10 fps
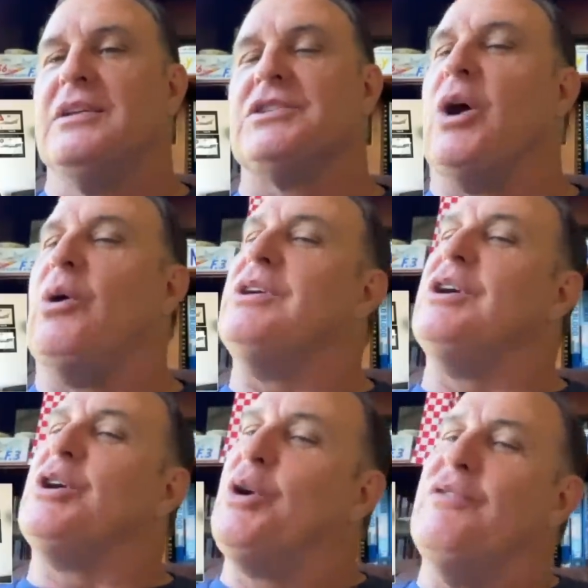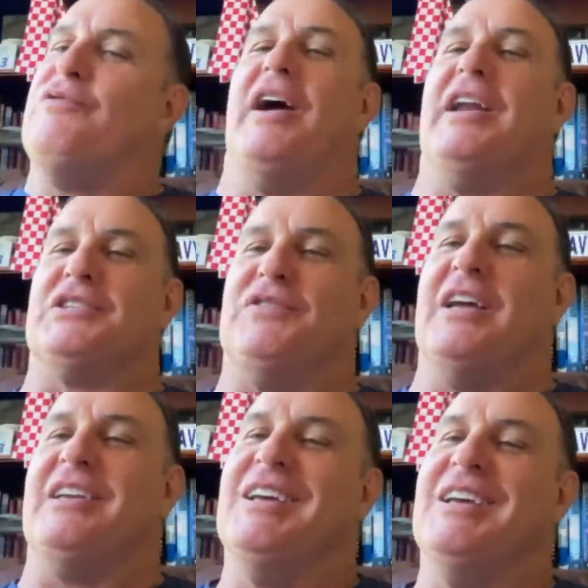So you couldn't fight his
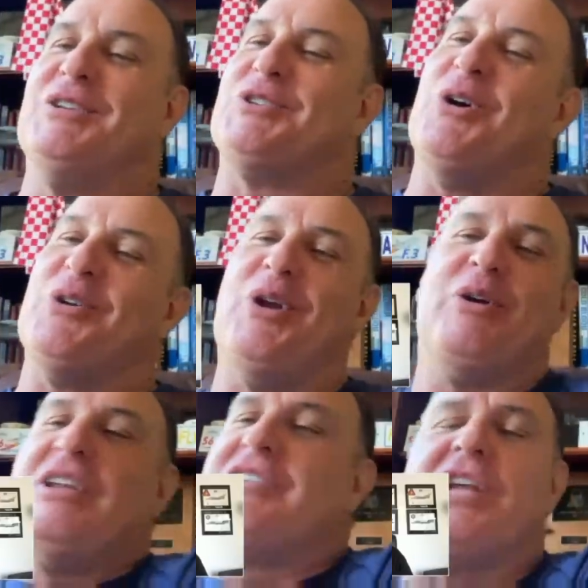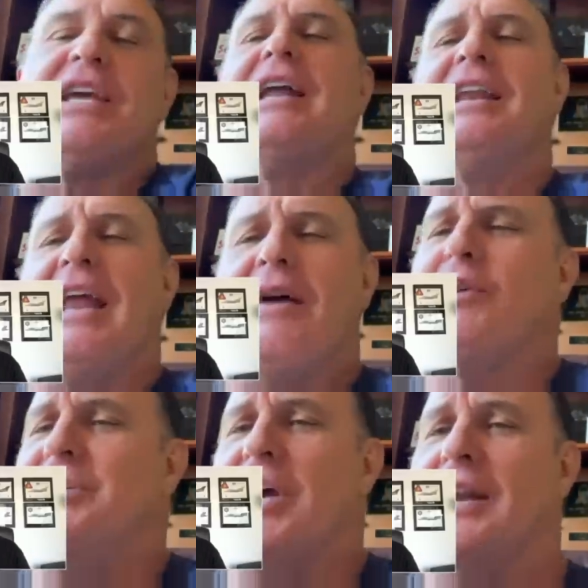fight. So, you know, and it's like that in
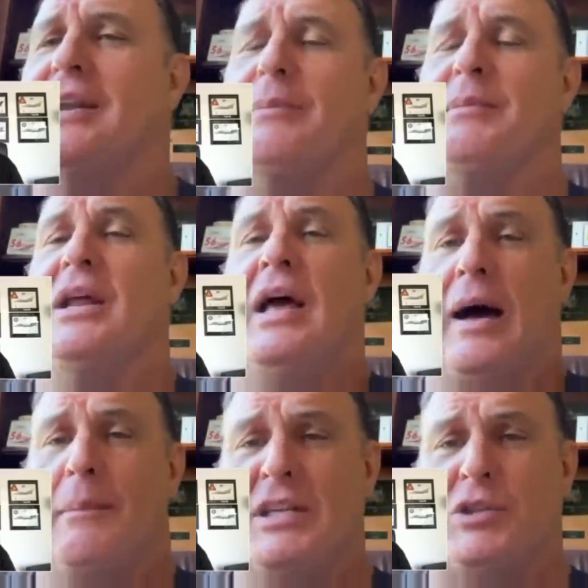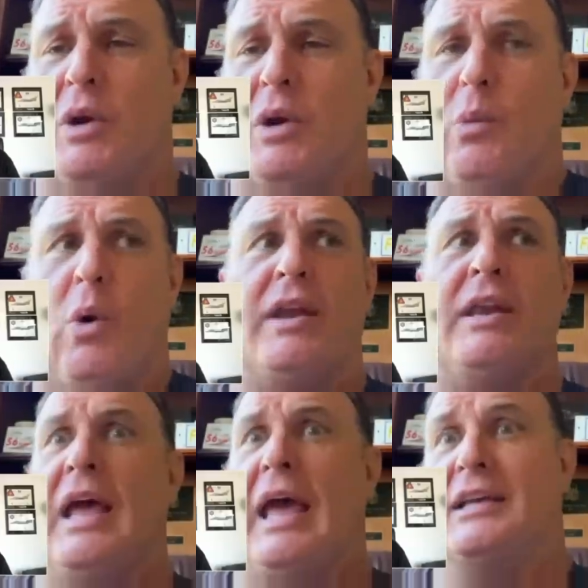every jet. I mean, a MiG-21
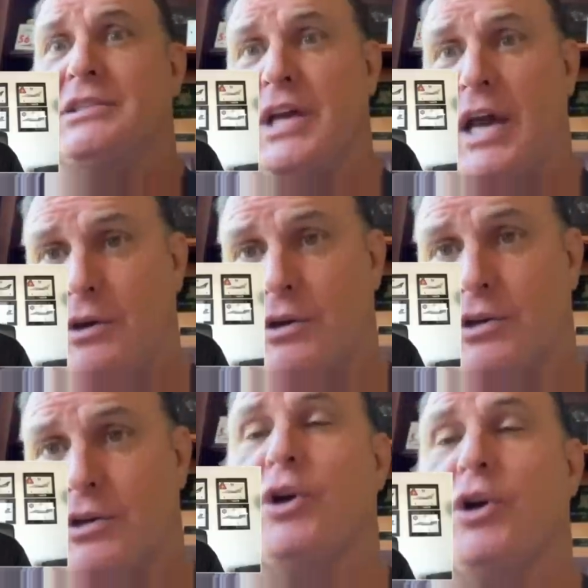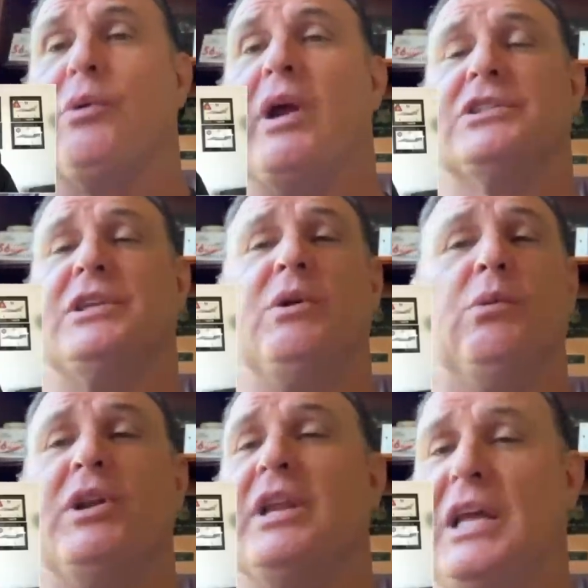has a tighter turn radius than we
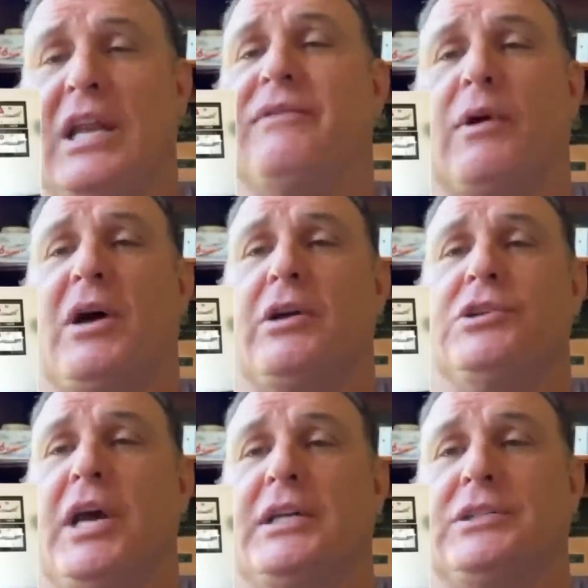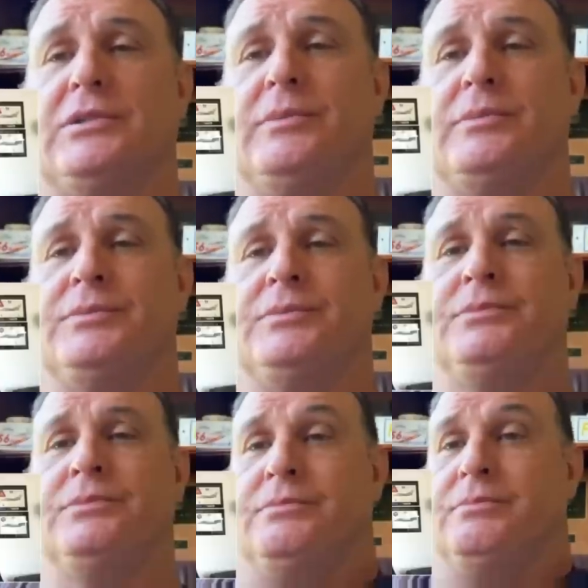would in any of our modern jets.
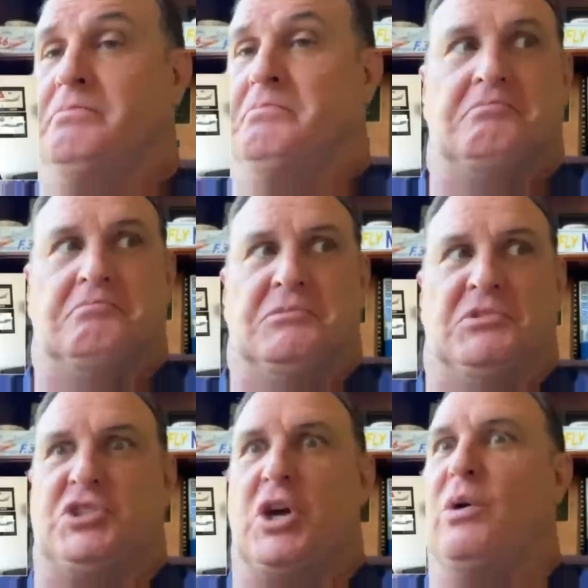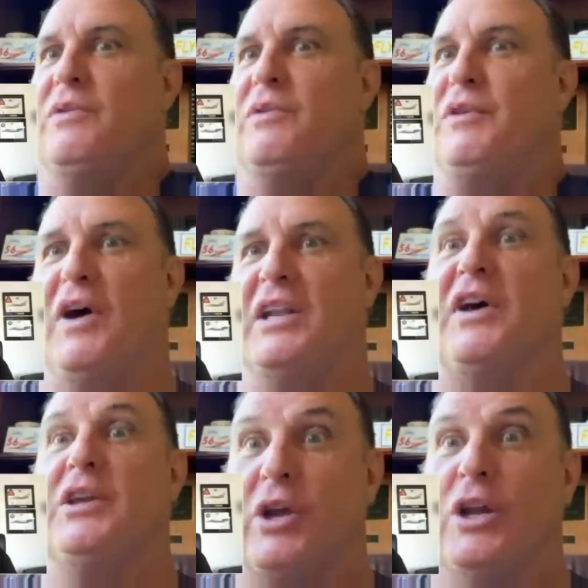So if you fight his
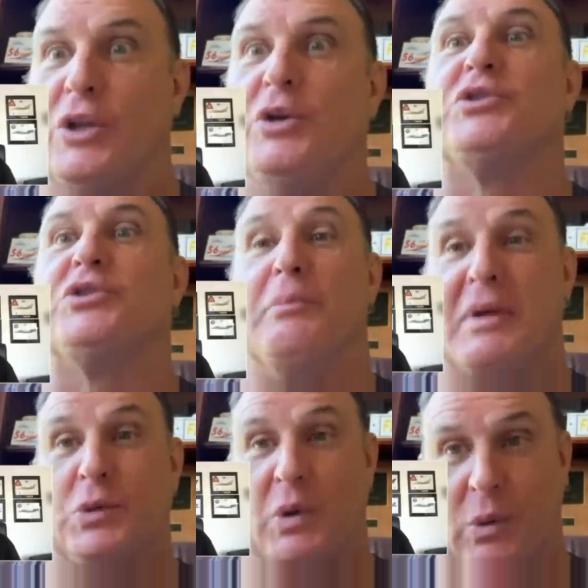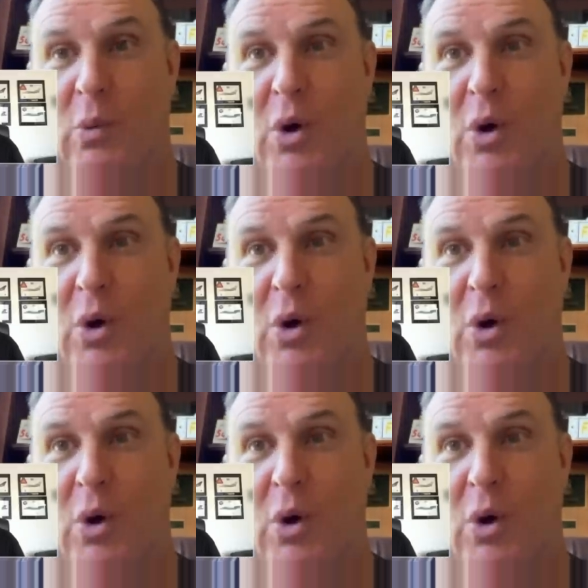fight, you're going to lose to a MiG-21